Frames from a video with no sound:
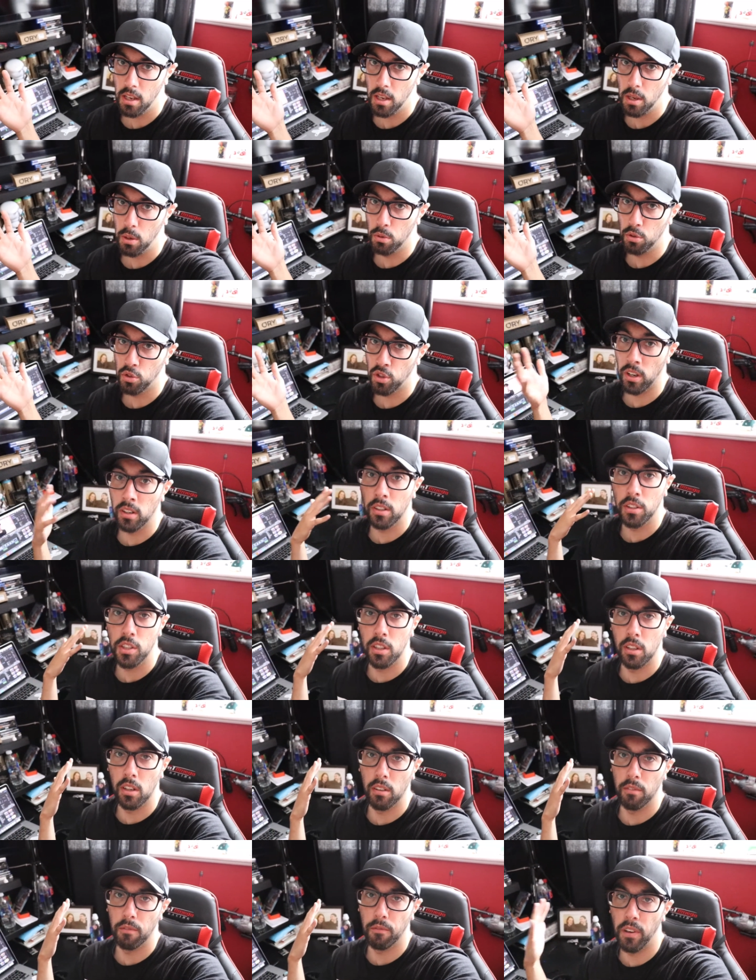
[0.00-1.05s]
It was trying
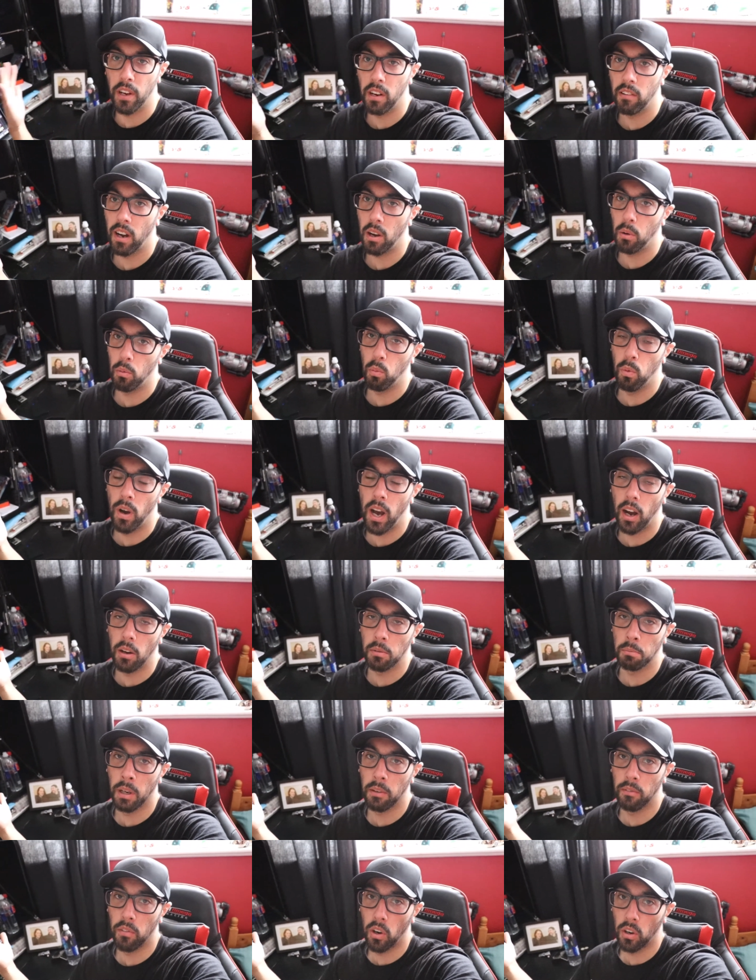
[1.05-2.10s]
to figure out how
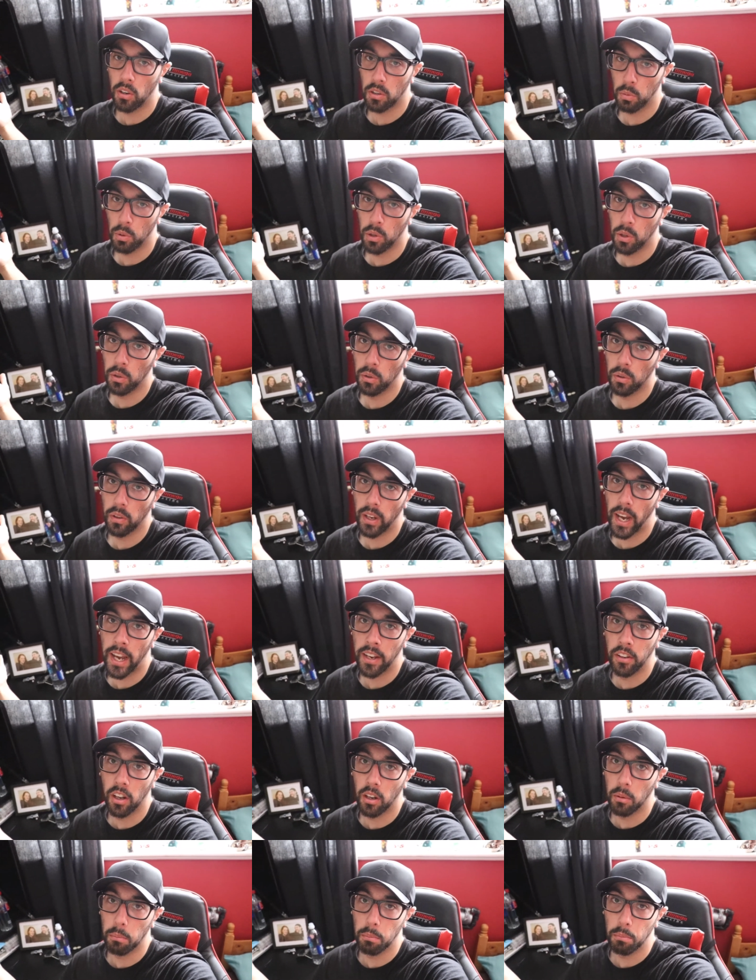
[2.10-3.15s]
my vlogs will
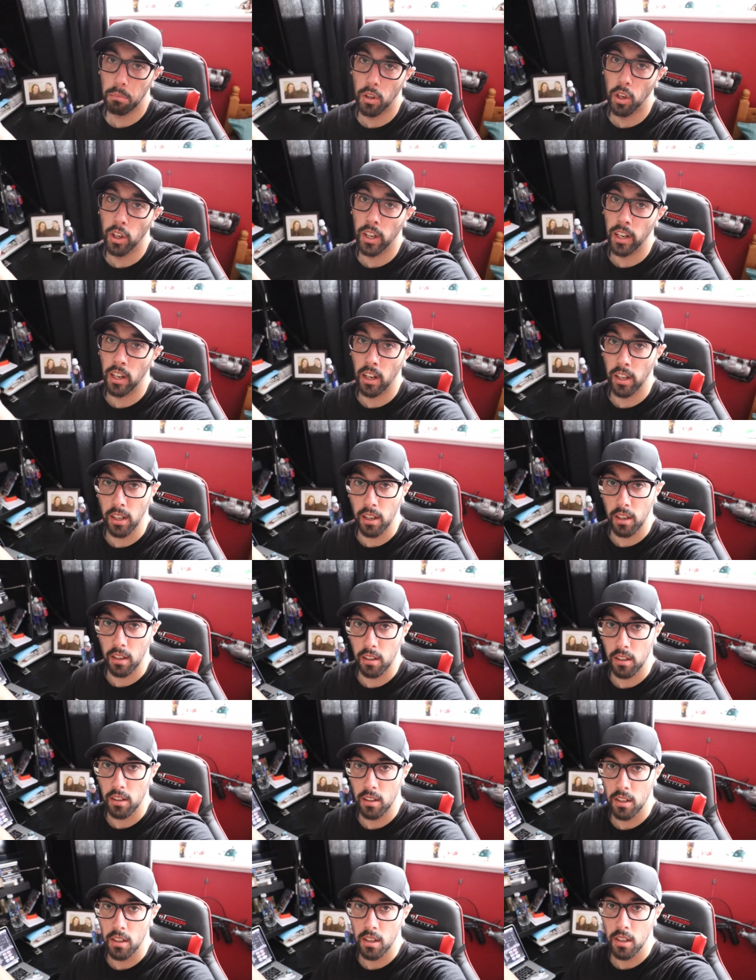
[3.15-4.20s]
end up looking like,
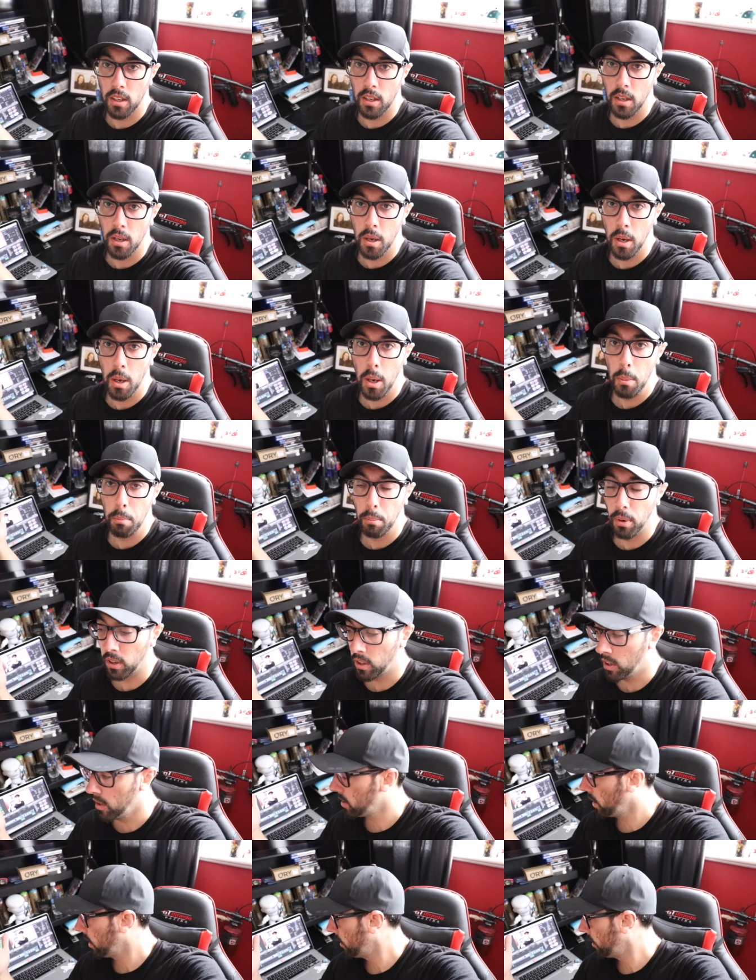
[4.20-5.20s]
but because